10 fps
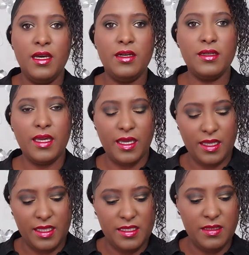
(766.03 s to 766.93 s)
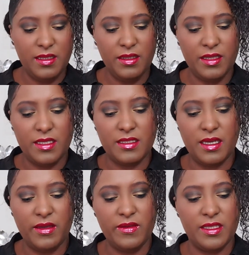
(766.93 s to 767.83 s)
Okay, let's peel this
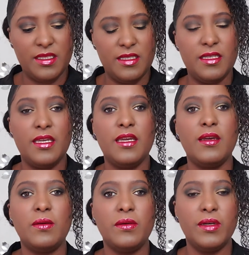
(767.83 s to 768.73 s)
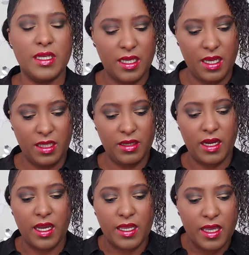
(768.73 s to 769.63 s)
off and see what
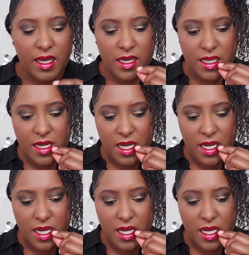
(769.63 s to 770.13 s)
color I got.